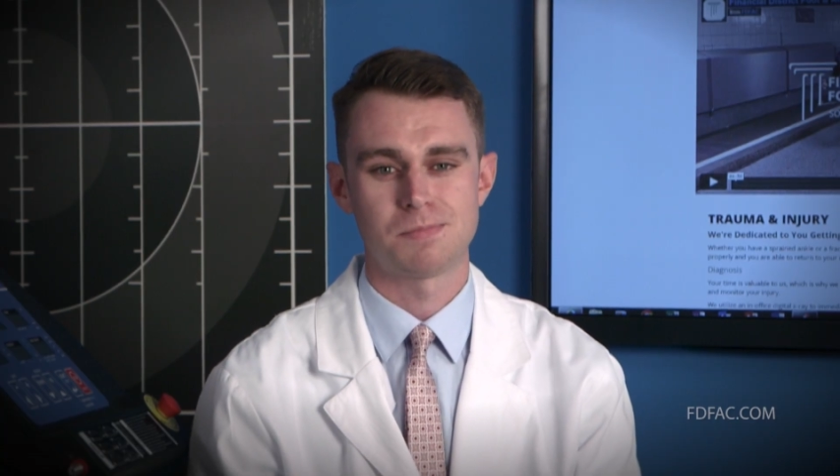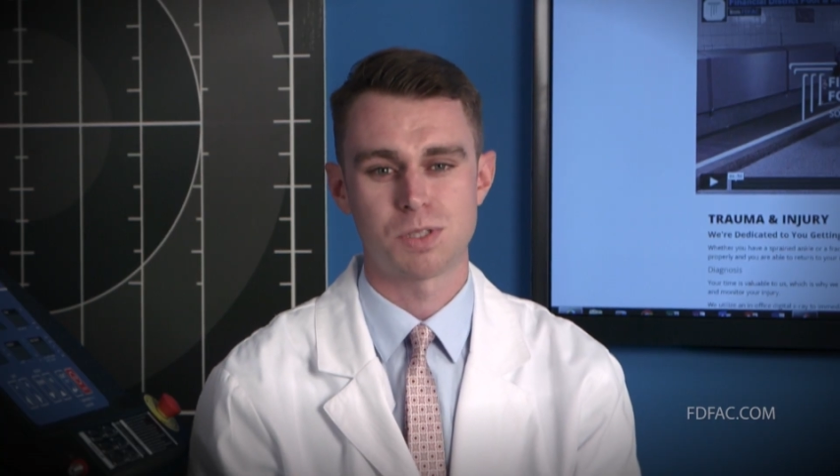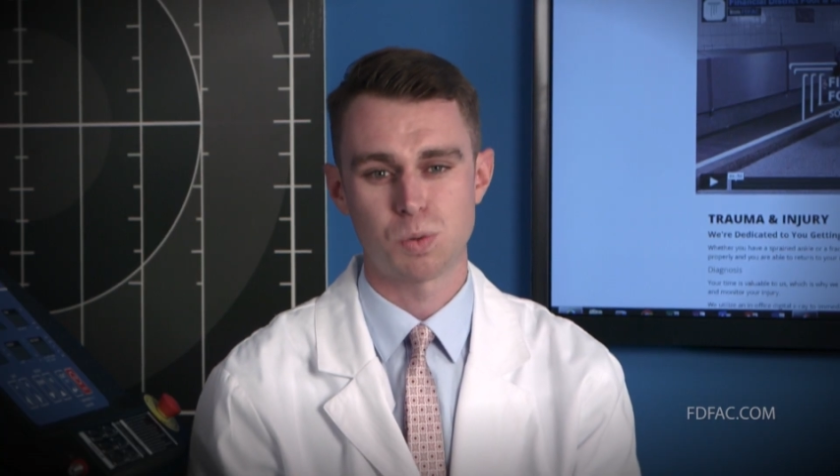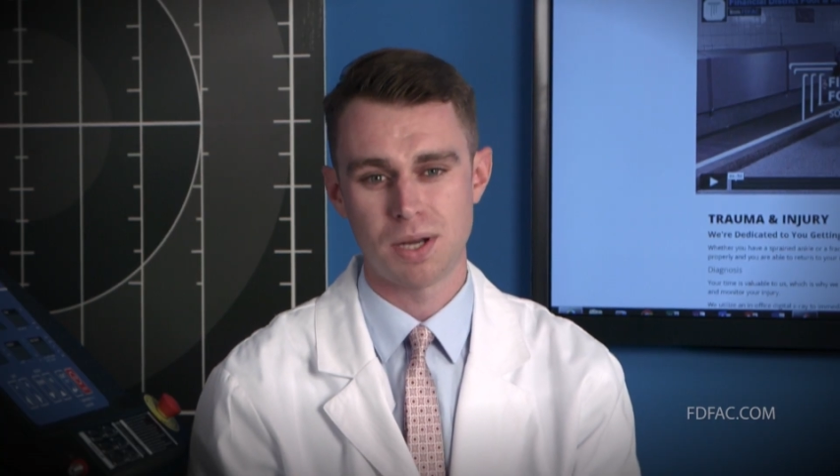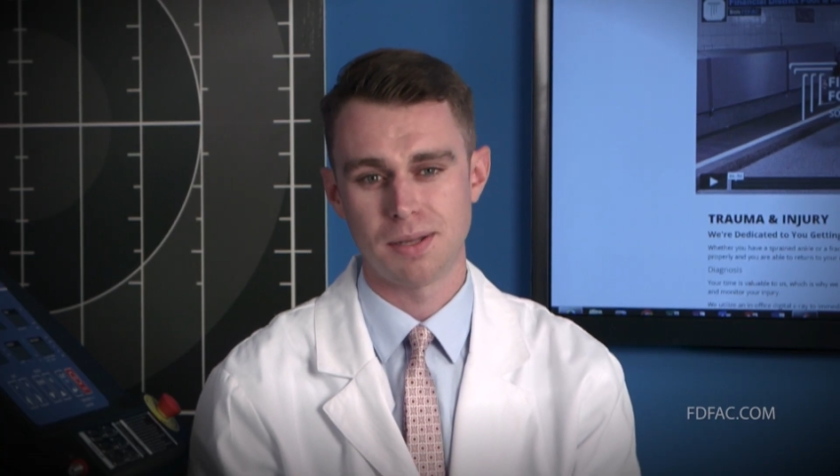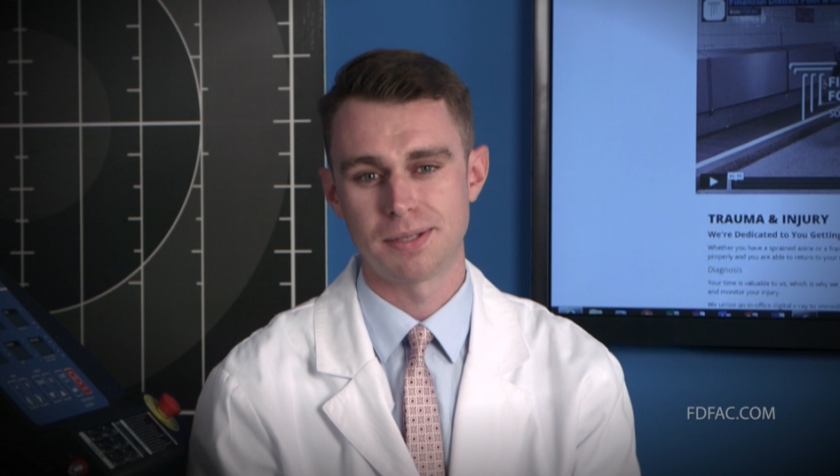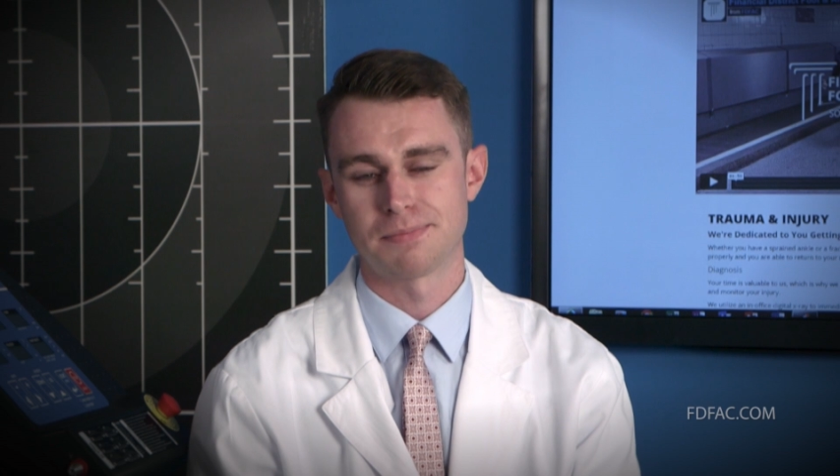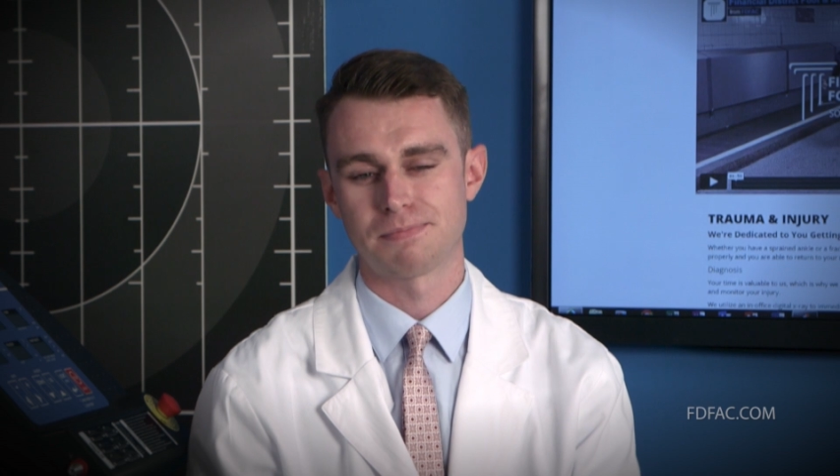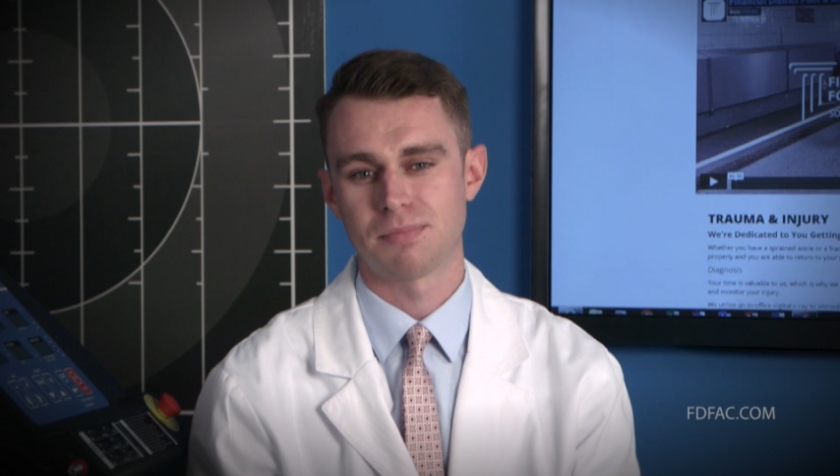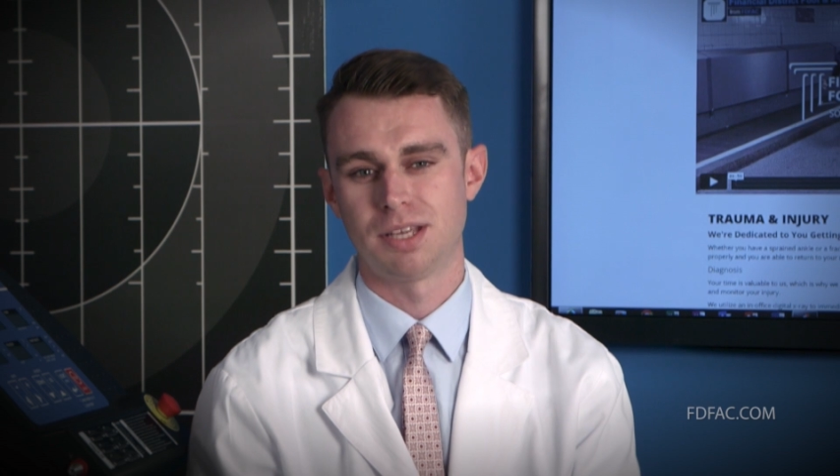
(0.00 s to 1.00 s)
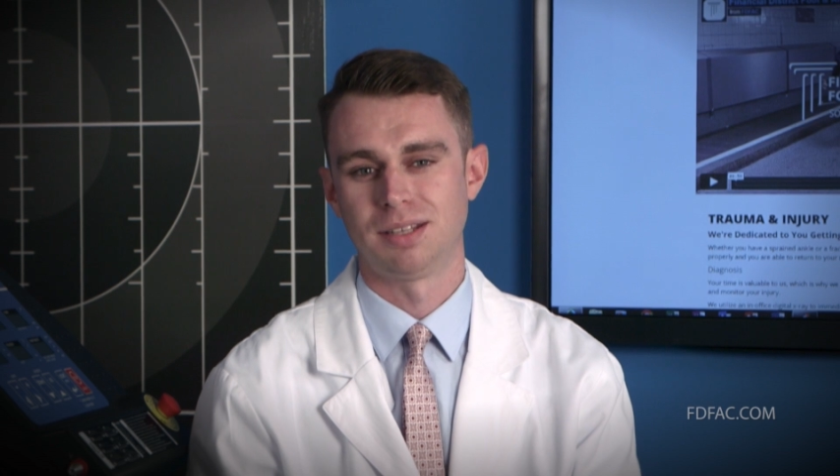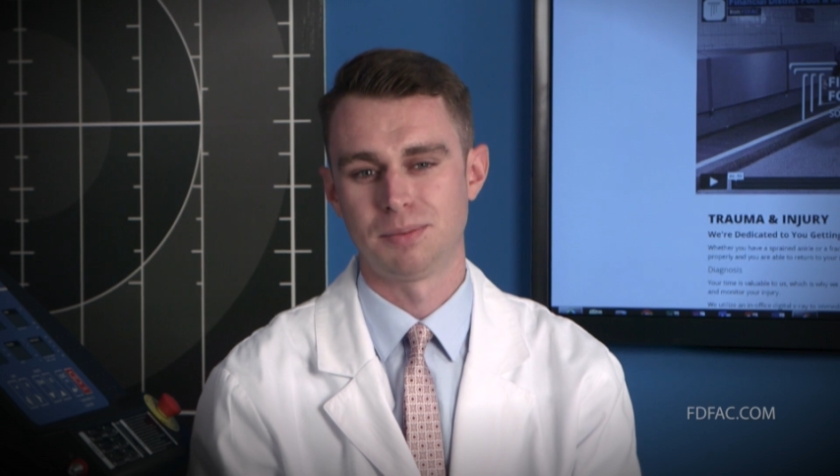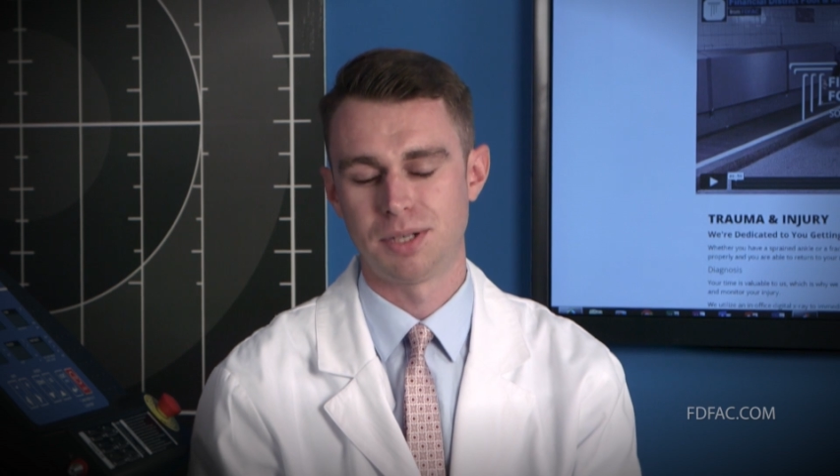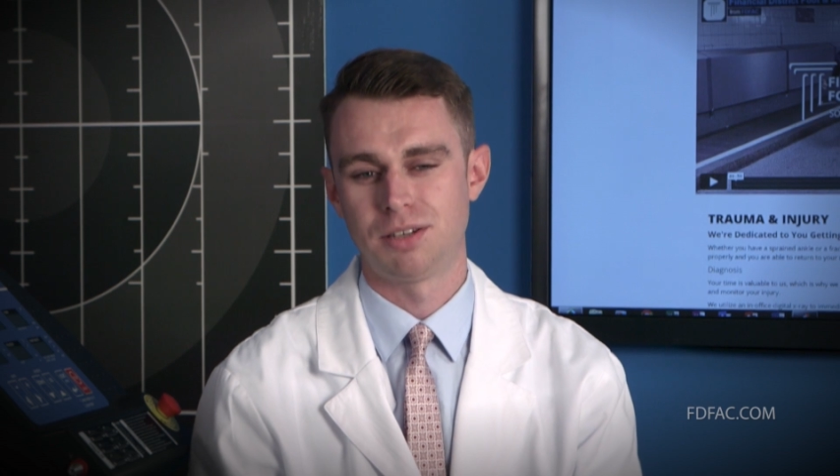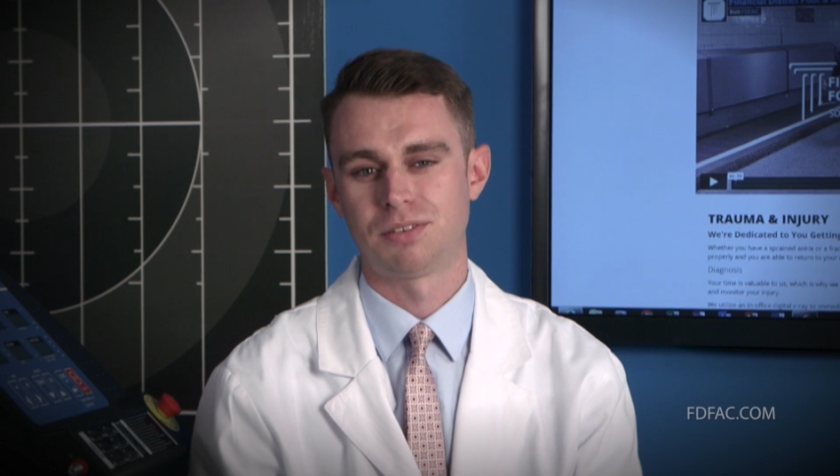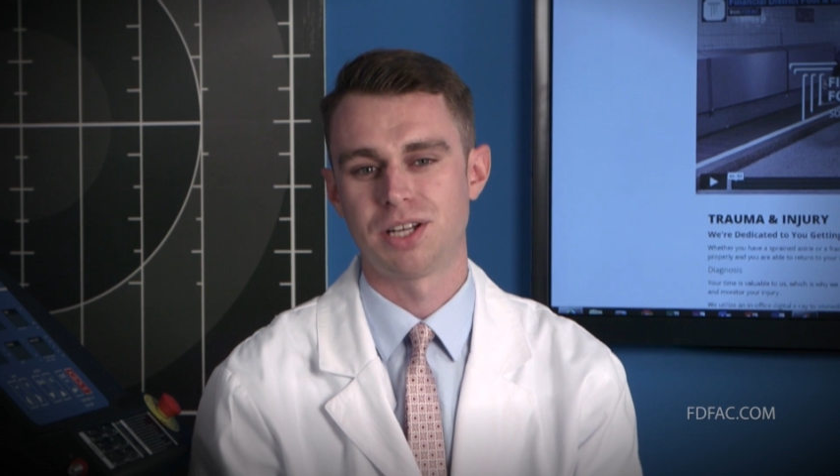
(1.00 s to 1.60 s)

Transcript: swelling, and limited